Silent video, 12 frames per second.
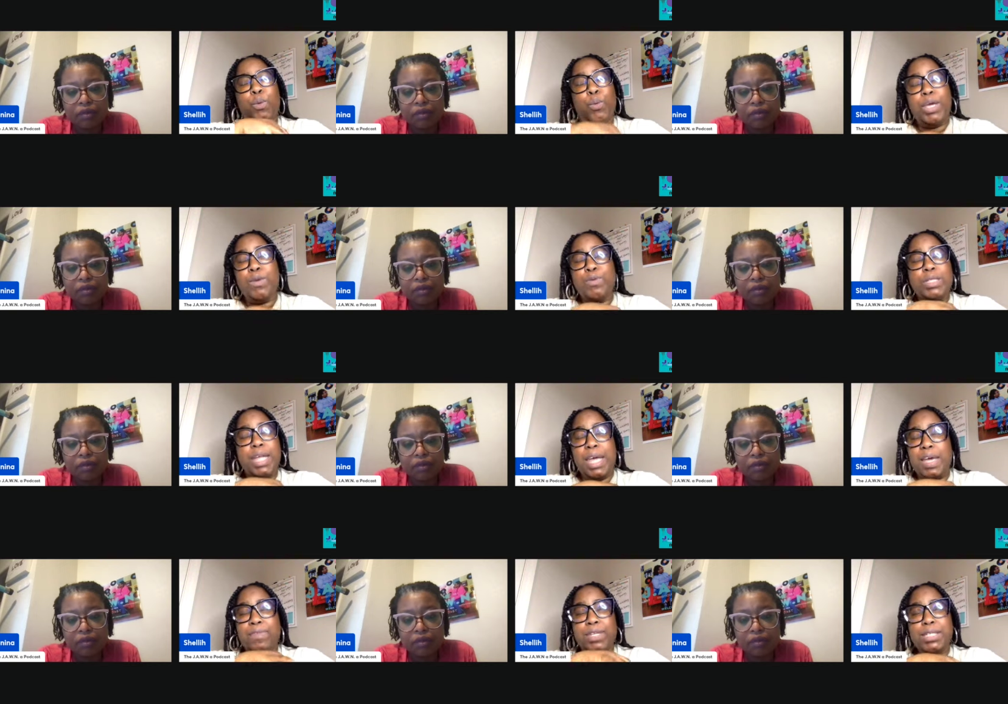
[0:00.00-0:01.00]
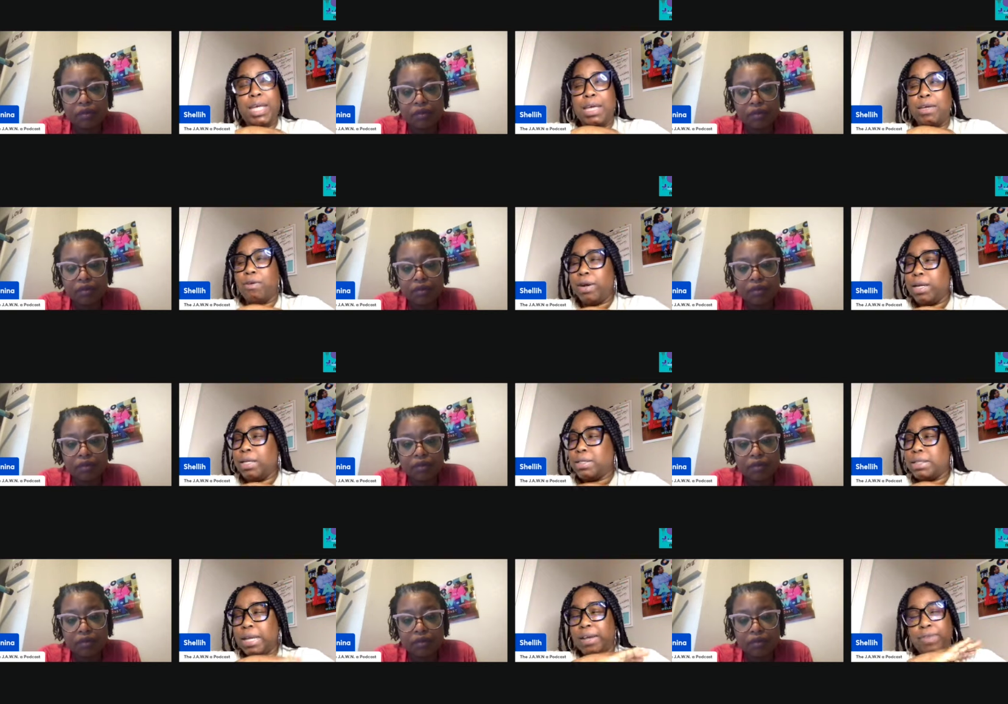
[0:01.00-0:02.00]
Speaker 1: we used to have to take
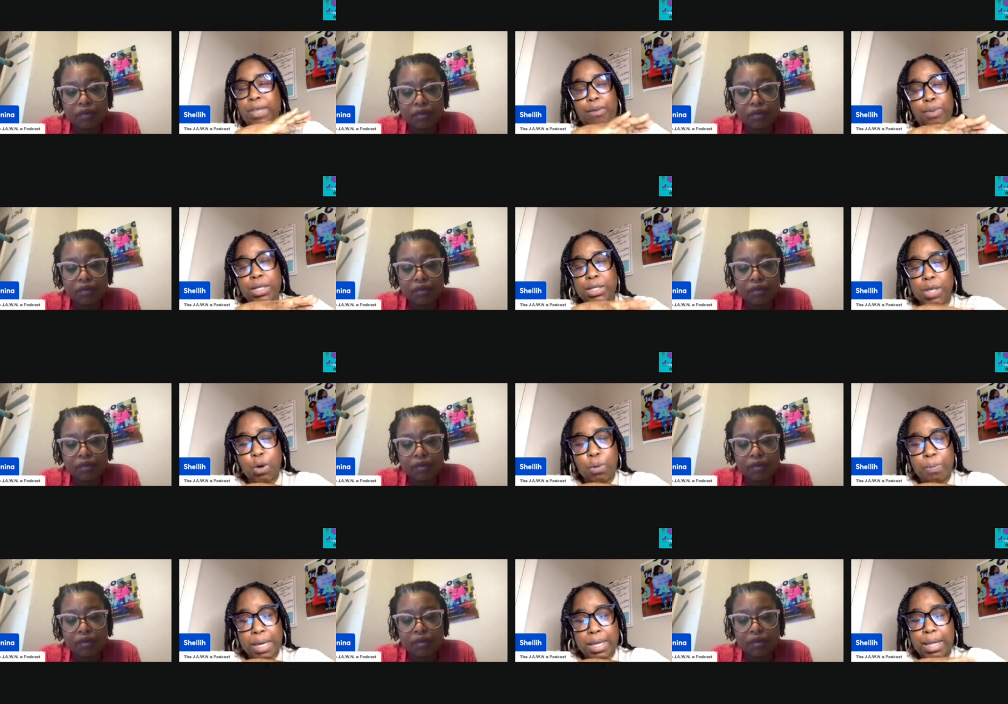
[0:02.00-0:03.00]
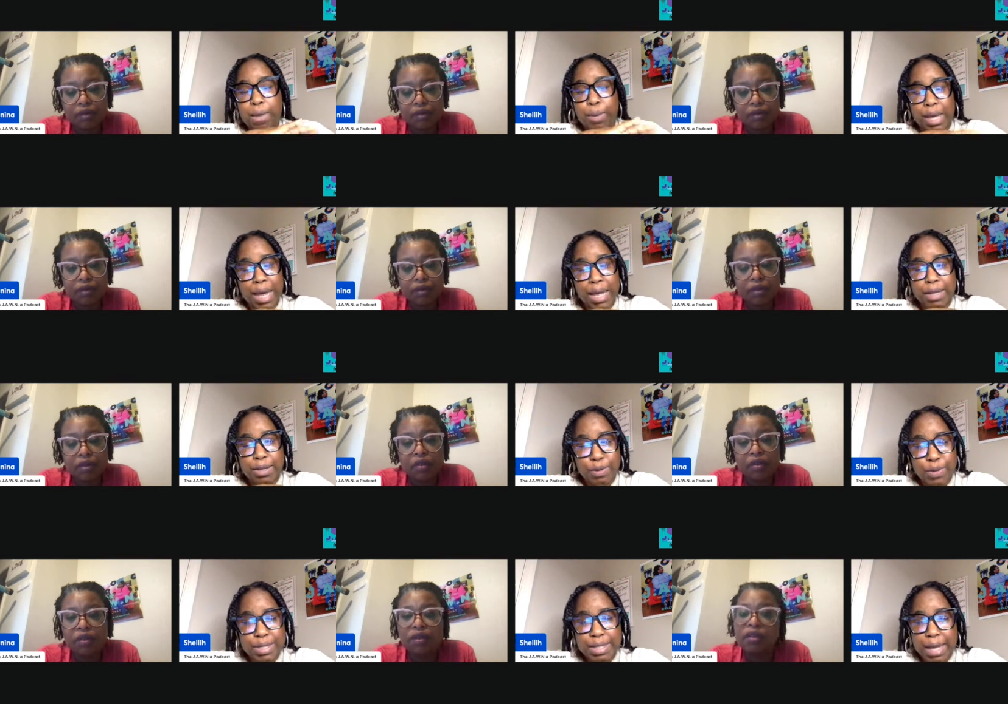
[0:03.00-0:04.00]
urines. Now, if they would have told me that we had to
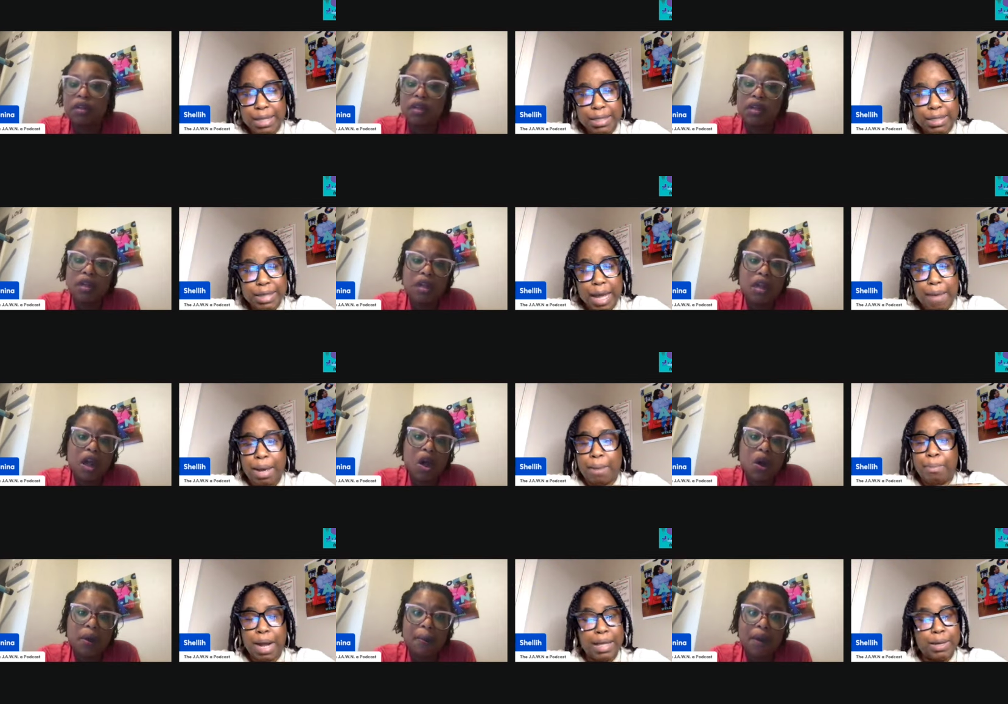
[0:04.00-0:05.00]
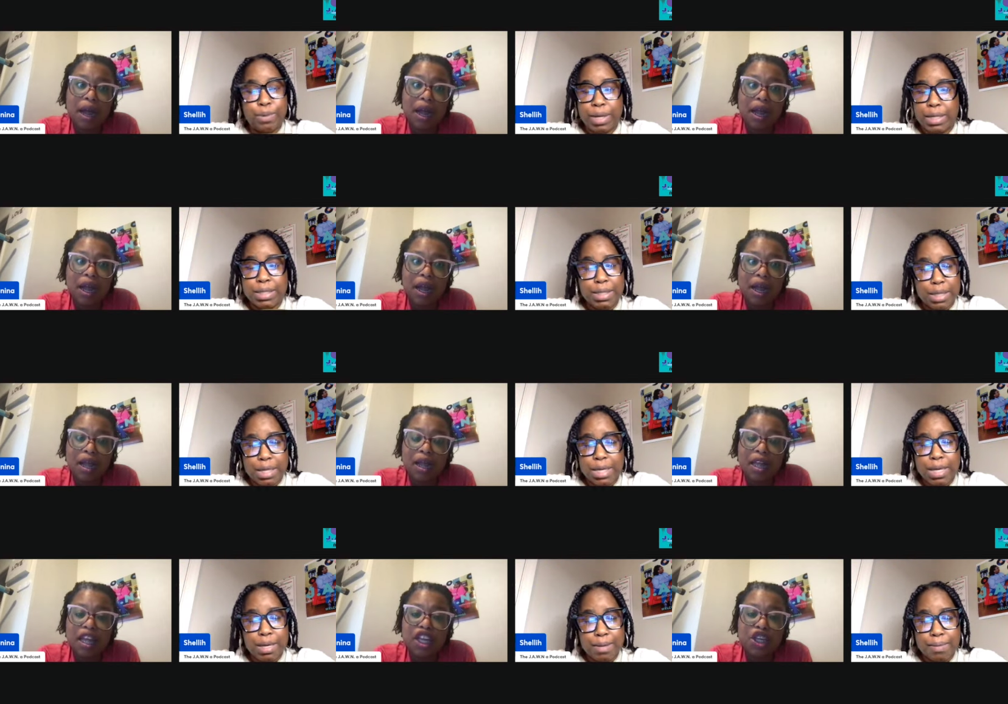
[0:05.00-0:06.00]
do this at this job, I probably wouldn't have took
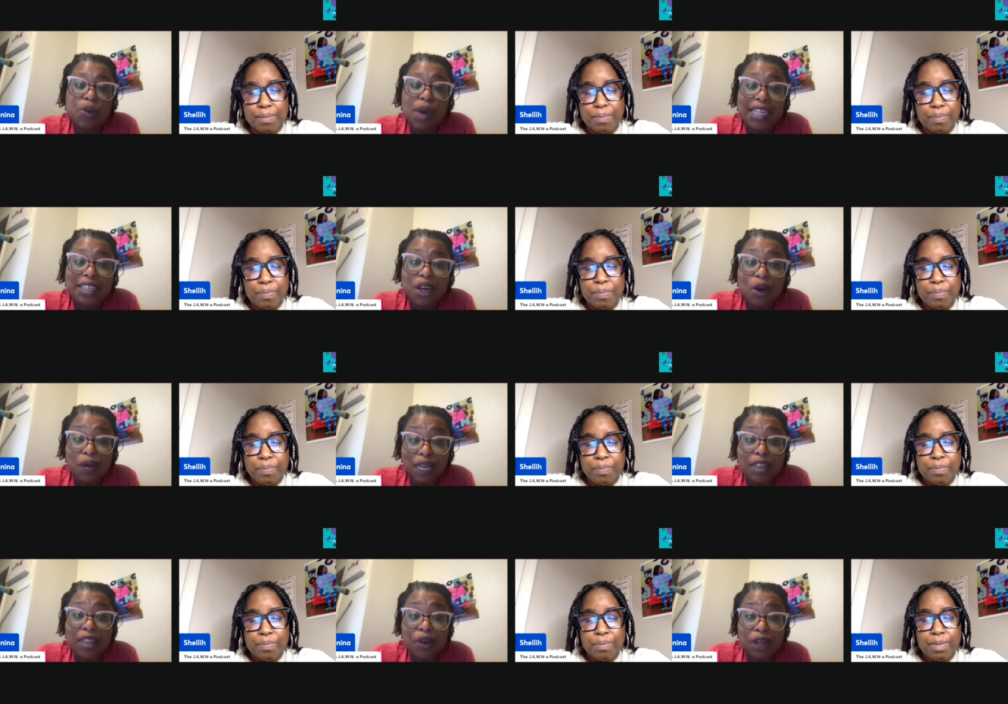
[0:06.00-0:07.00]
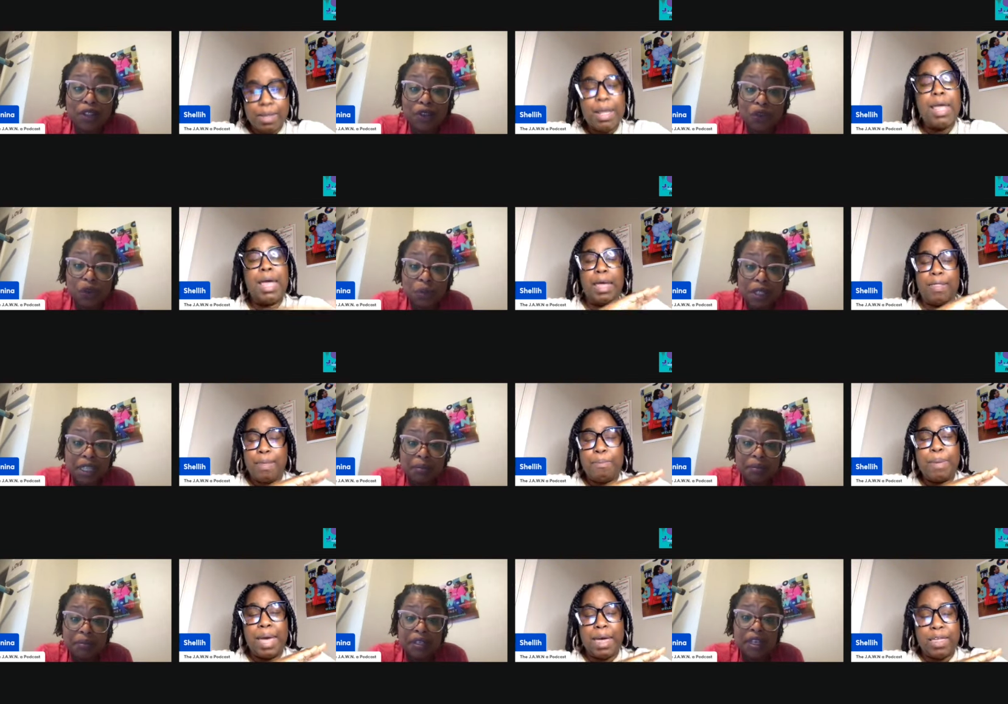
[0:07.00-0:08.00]
it.
Speaker 2: You had to go in the in the room with them.
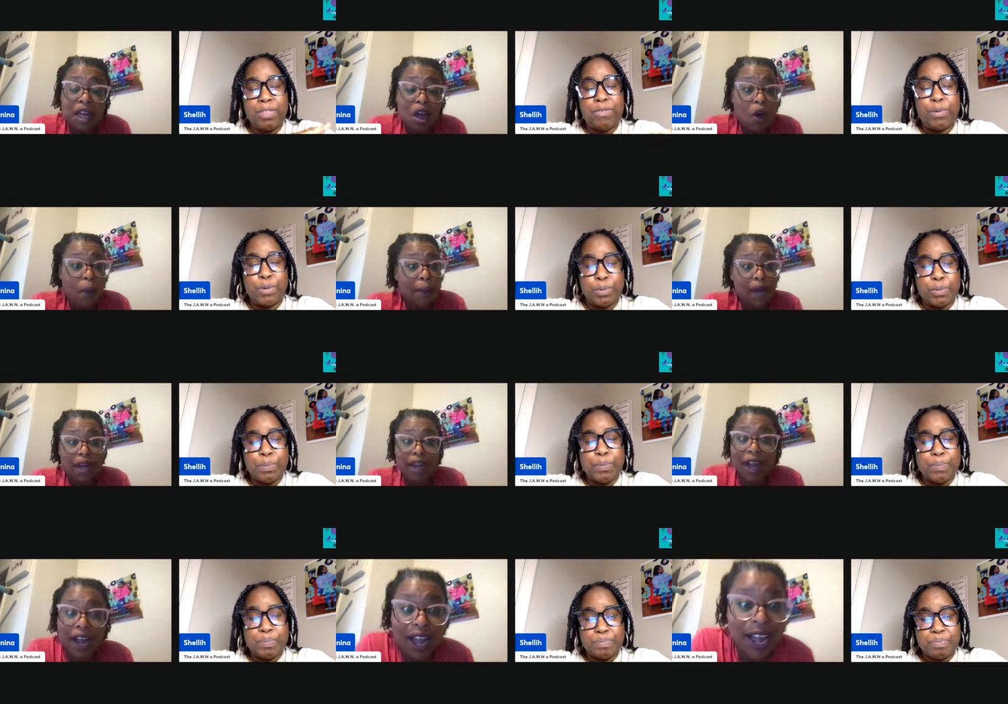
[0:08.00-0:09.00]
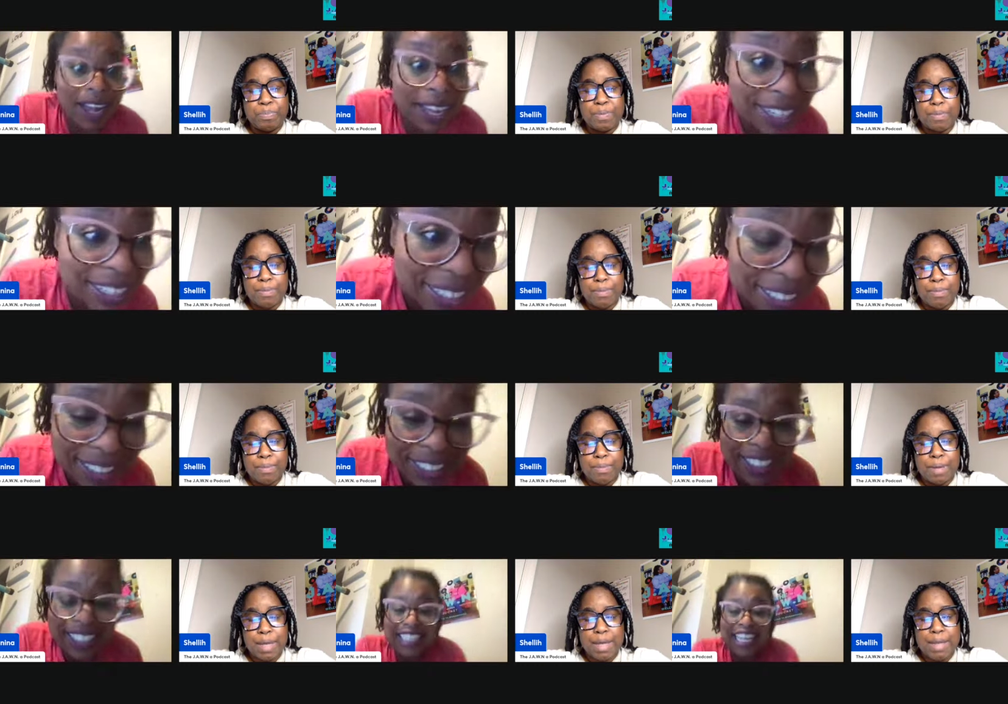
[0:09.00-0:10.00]
The bathroom.
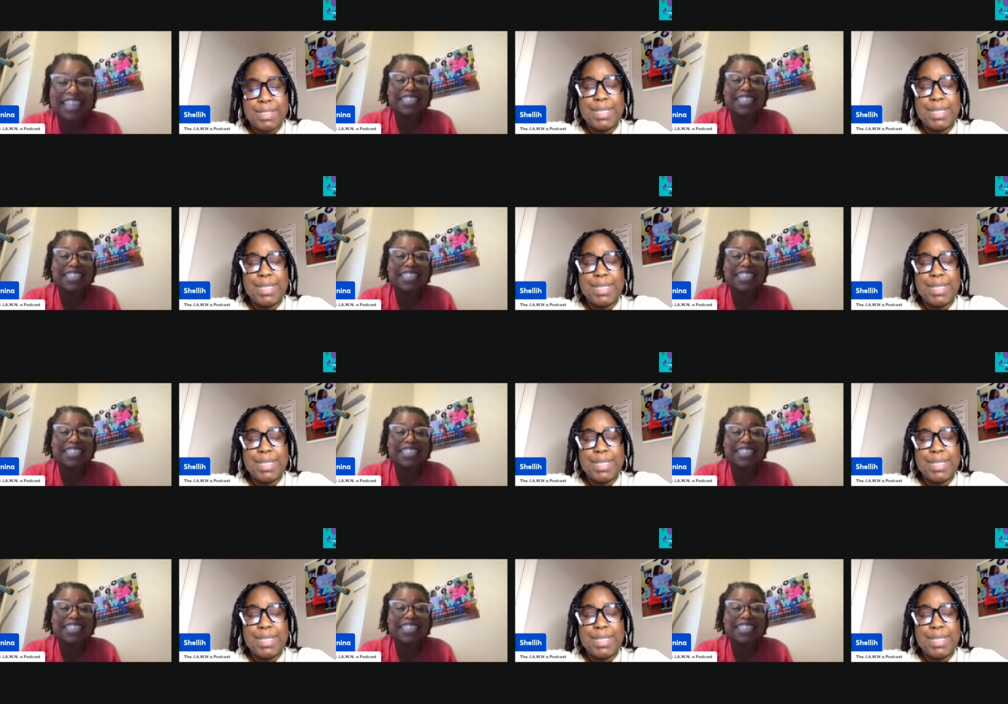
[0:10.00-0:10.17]
That's